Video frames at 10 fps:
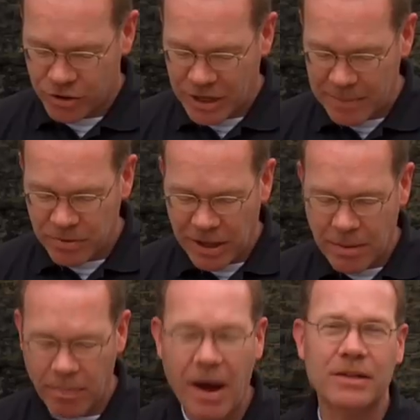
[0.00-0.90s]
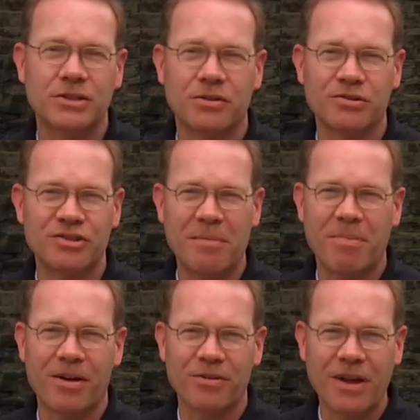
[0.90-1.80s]
shaped like a pot still shaped
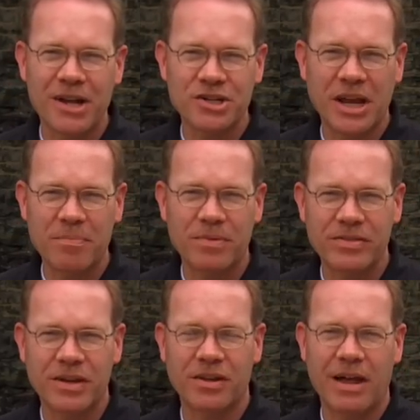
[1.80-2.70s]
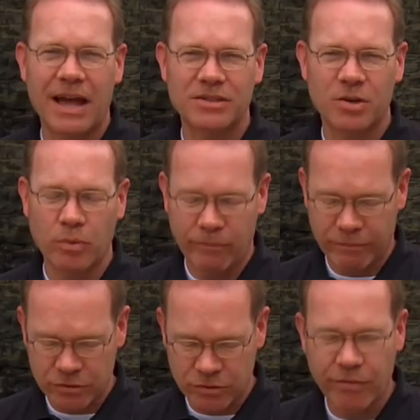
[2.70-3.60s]
bottle, not shaped like the classic
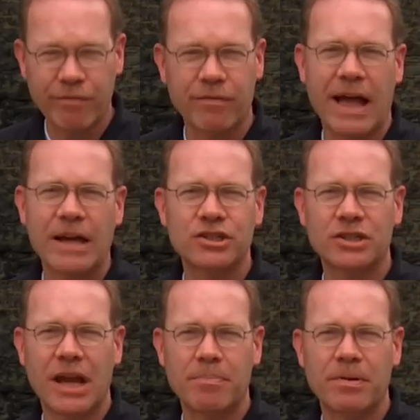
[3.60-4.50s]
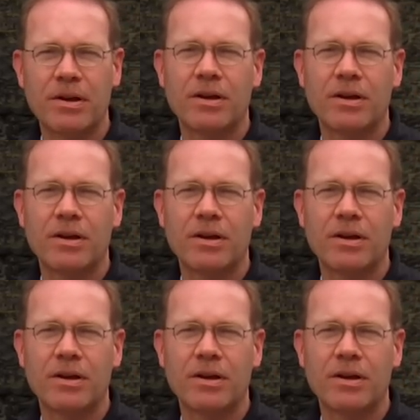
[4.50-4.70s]
Woodford Reserve flask shape,